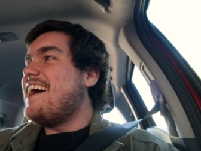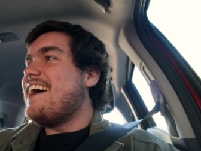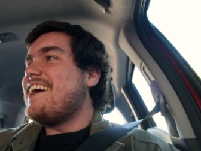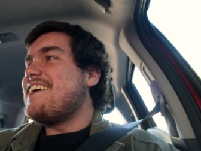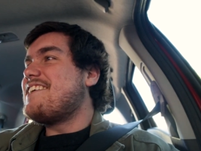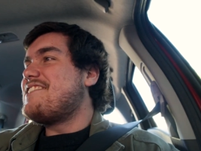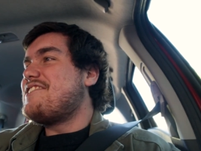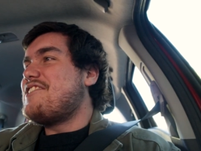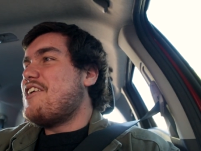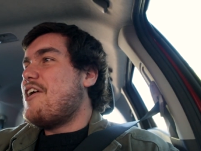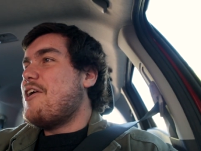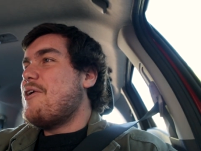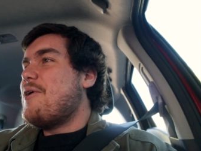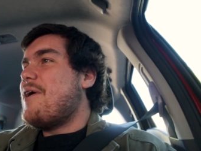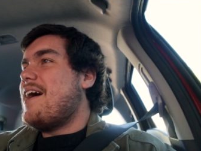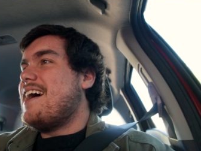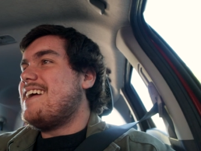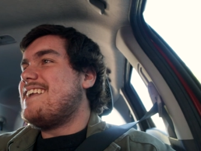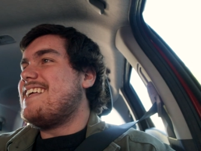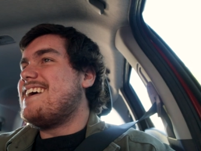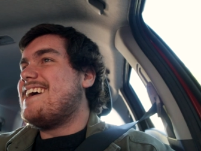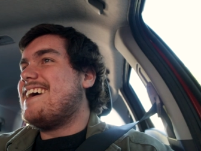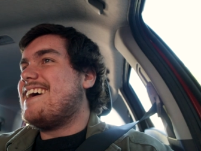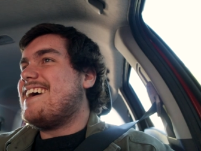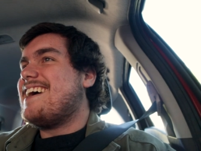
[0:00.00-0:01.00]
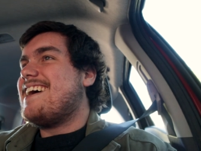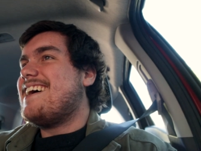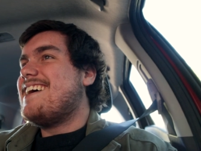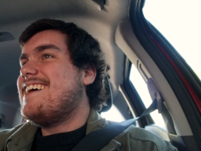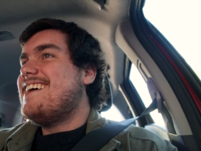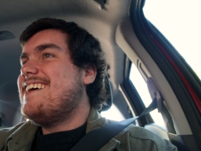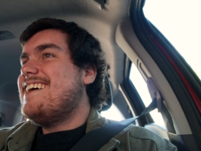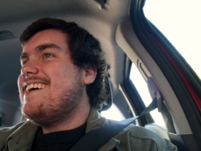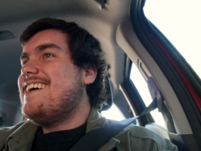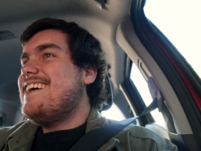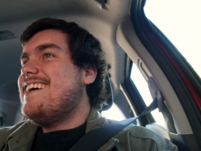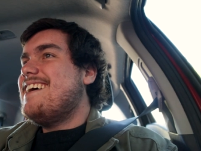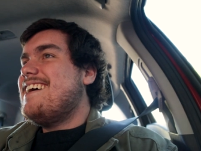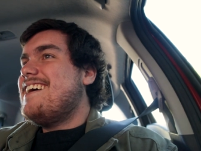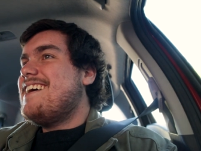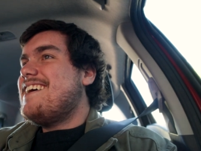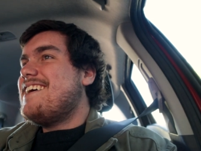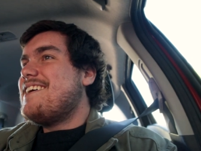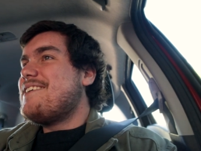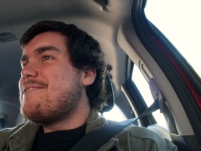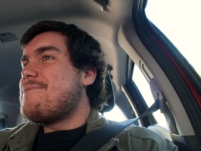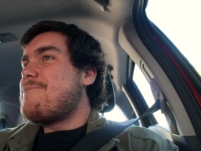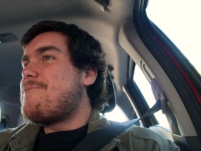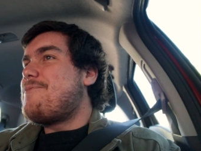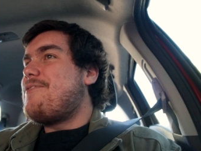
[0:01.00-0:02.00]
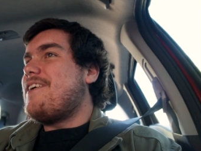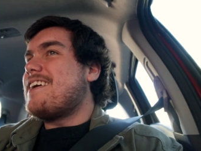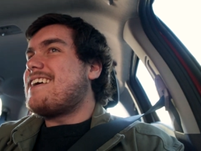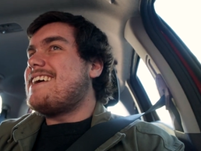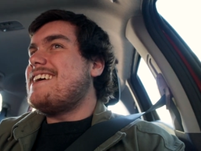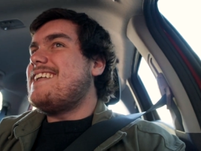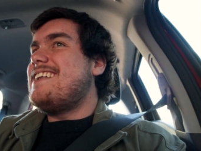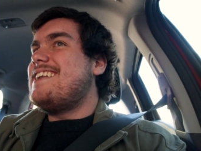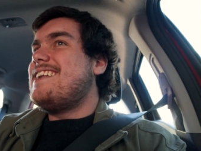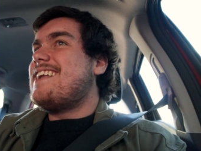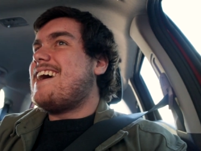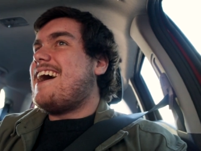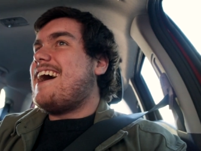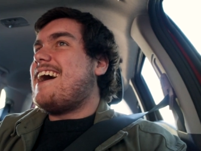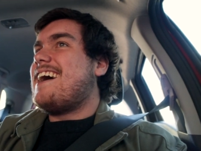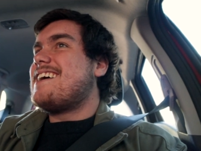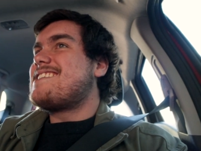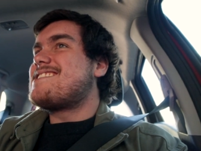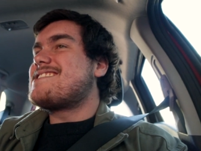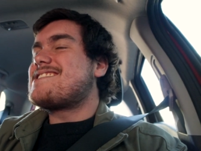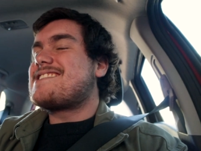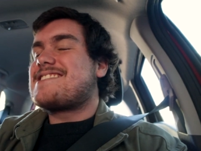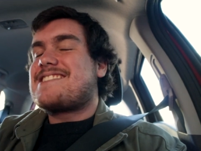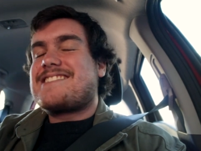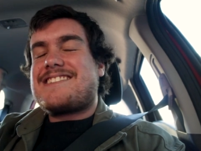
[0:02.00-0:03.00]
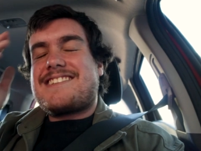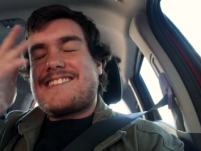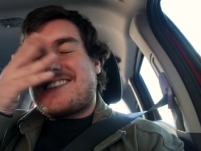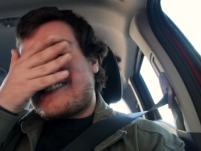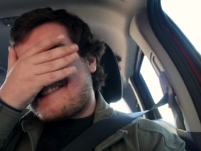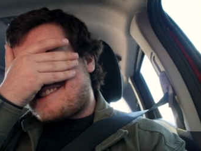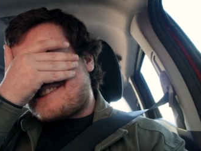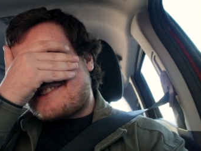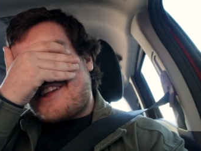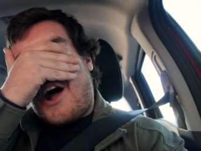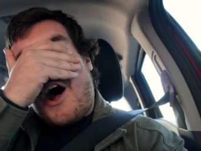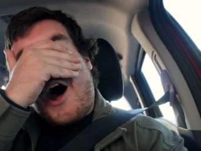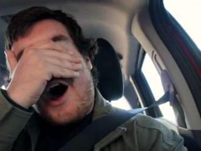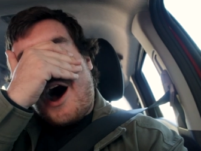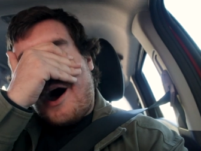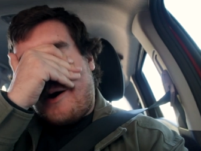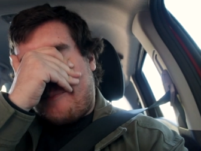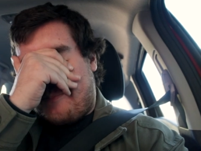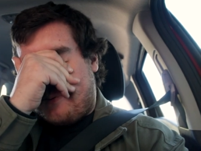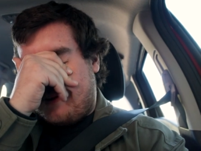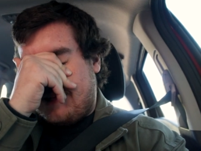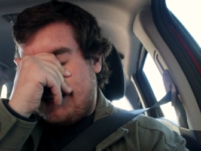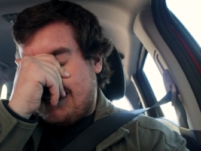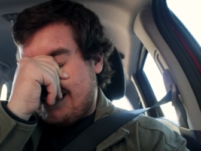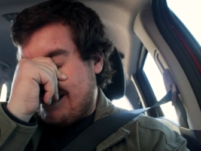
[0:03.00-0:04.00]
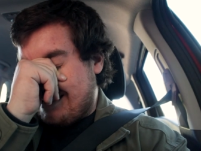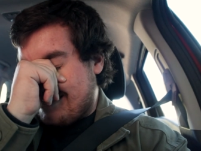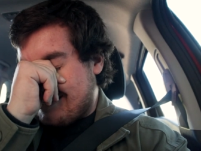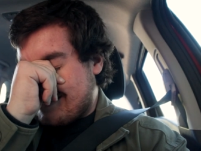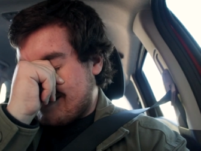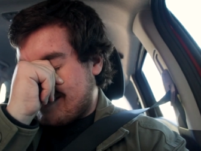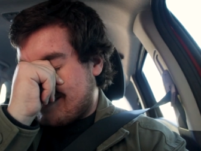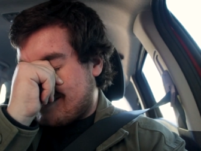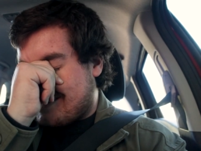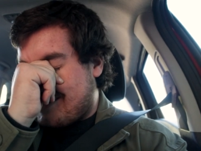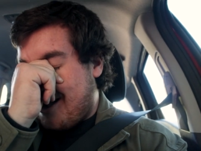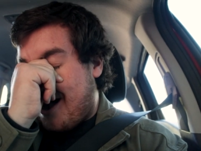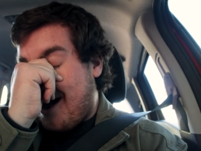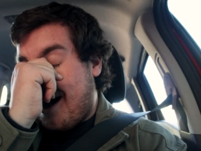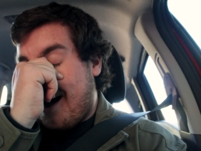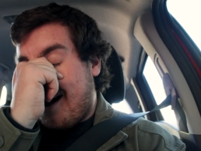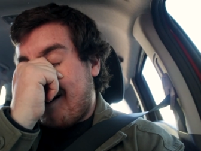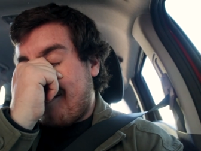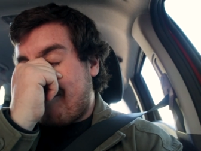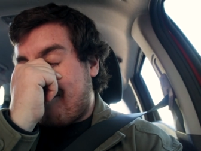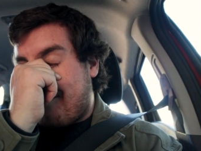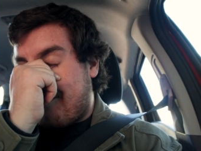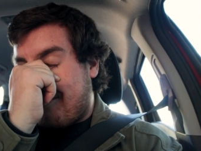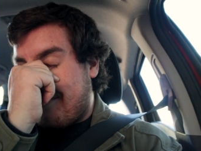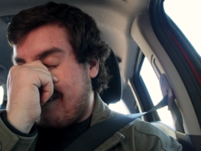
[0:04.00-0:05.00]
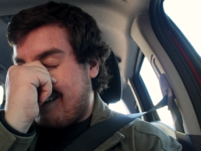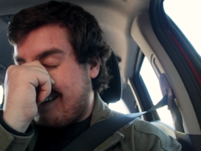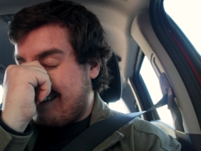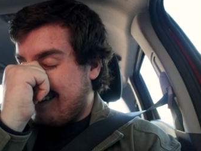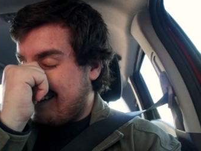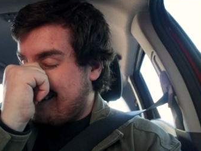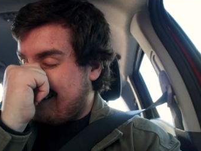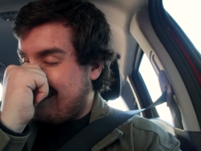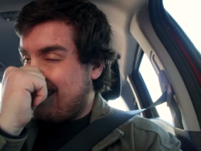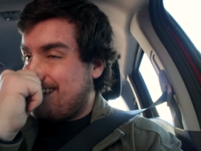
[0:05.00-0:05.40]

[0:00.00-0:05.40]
I have no idea. Fucking, just stop. Just stop.